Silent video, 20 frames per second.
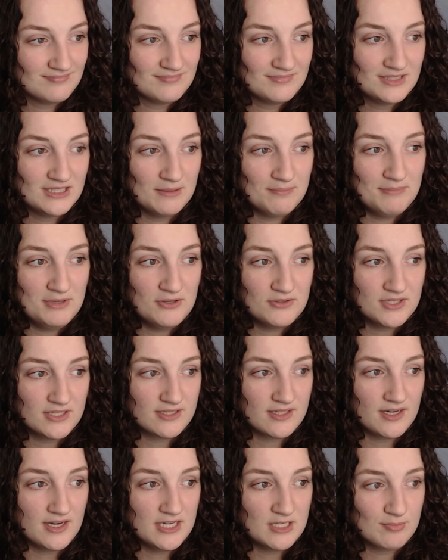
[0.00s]
music
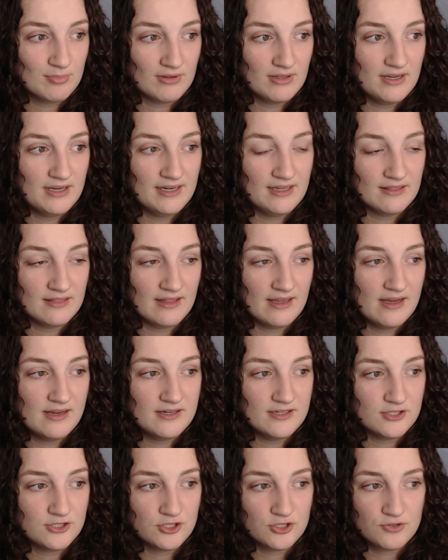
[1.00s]
that he's playing, and Thad
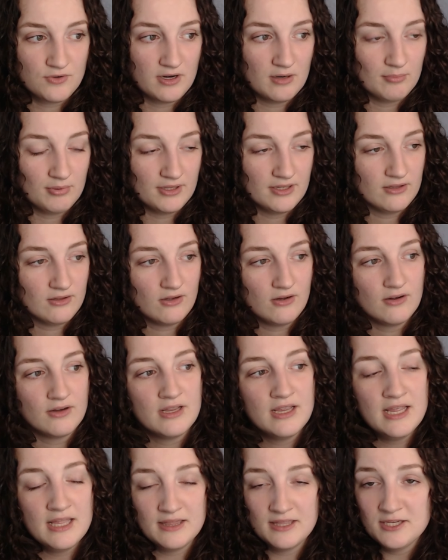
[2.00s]
is just trying to play along.
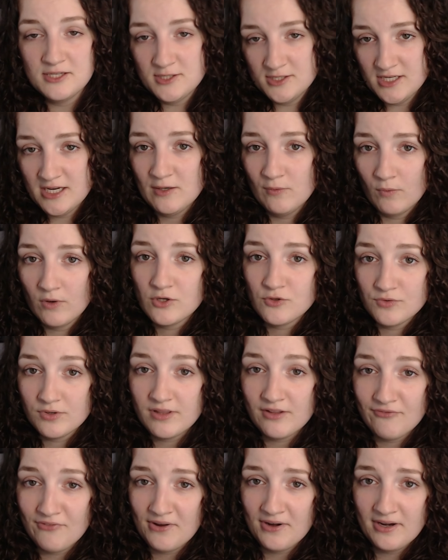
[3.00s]
This scene was really
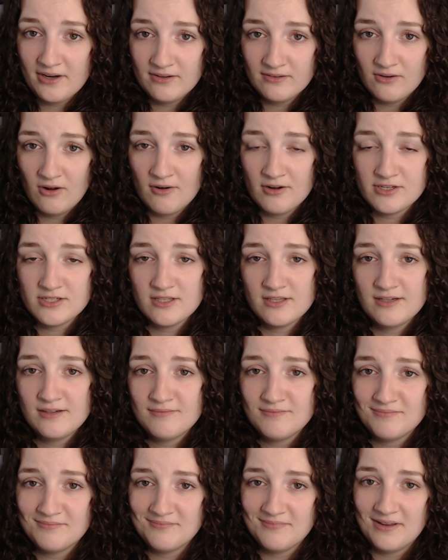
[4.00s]
funny, honestly,
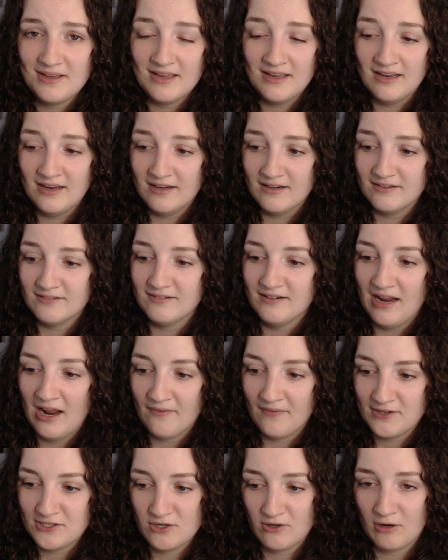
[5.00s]
and how they talk